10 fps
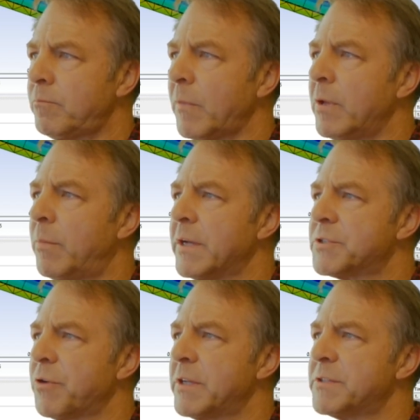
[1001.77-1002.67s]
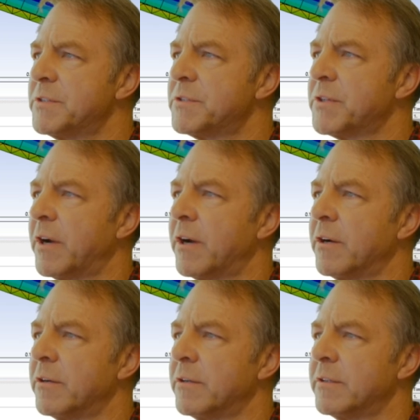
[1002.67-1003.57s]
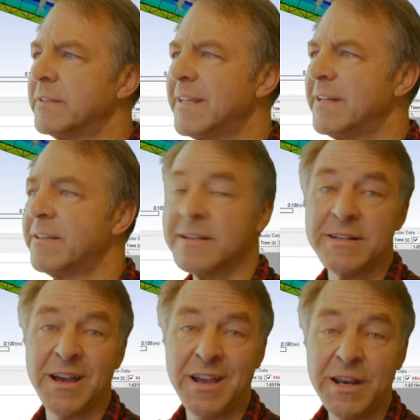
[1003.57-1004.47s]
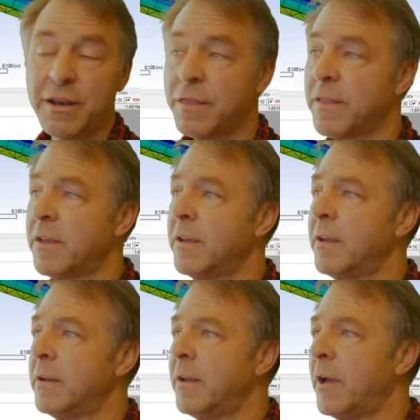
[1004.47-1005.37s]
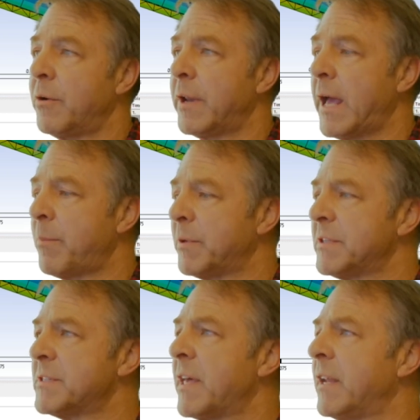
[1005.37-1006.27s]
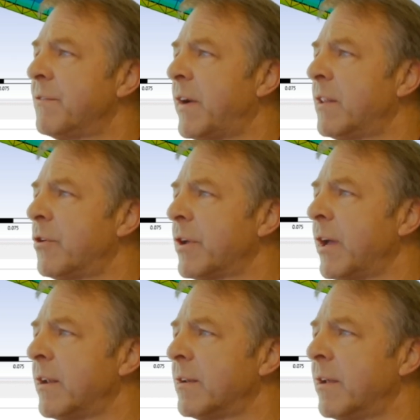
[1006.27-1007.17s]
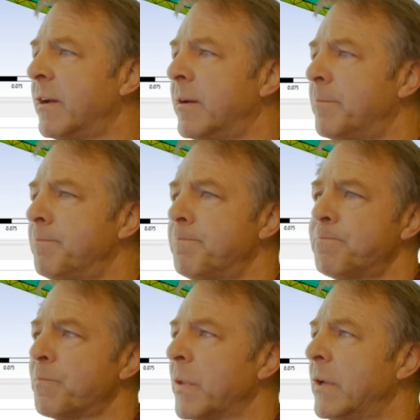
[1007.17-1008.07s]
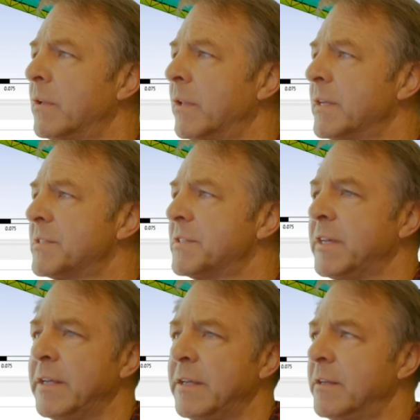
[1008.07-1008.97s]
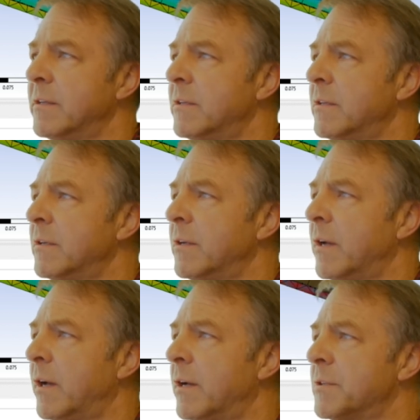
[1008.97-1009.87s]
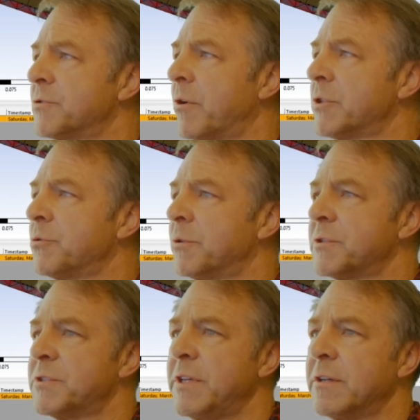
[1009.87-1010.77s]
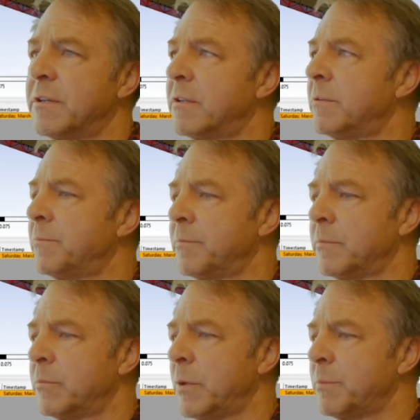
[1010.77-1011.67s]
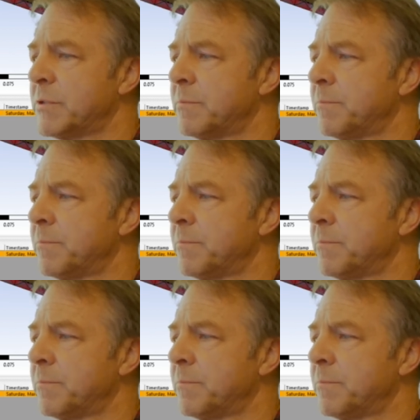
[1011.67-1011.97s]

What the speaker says: my stresses are 10 to the 9th. Now it happens that if I look at, let's see, structural steel, whoops,